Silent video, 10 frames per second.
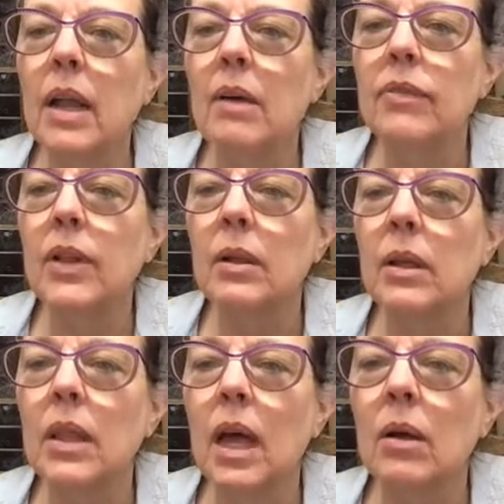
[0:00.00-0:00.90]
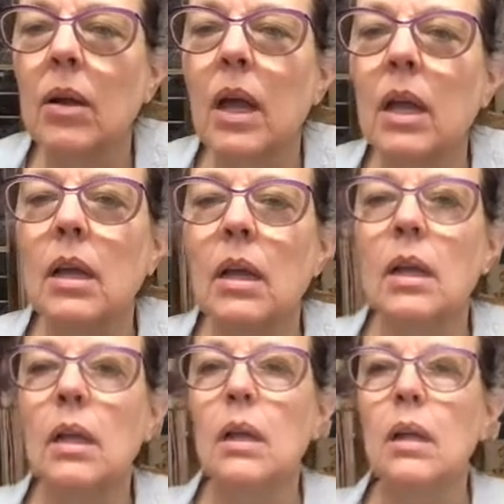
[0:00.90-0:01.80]
I'm not feeling it. Okay.
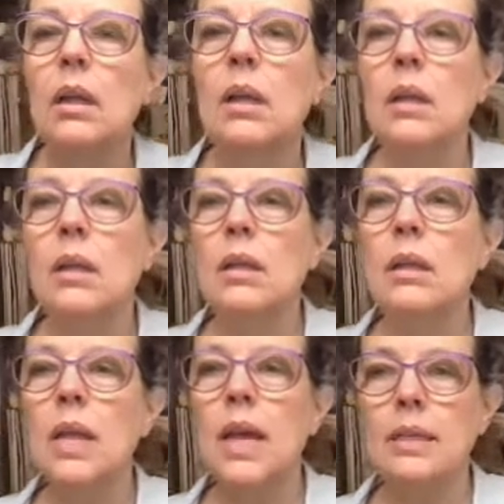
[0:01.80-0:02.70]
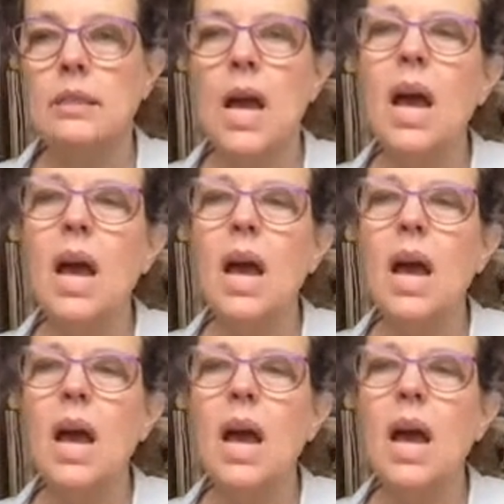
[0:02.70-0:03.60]
Why? Yes.
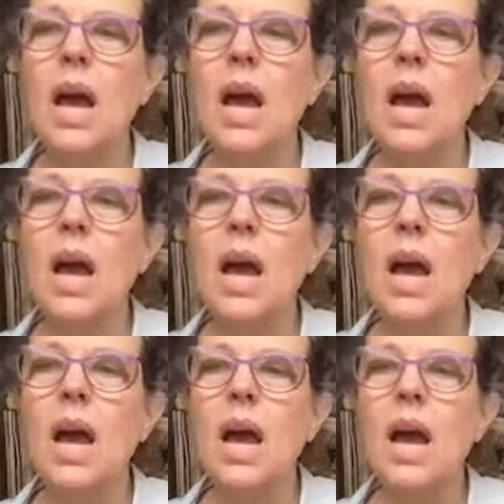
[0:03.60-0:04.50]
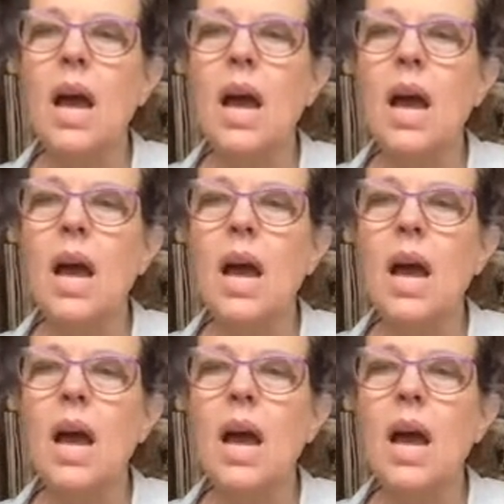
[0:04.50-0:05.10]
StreamYard. Here we go.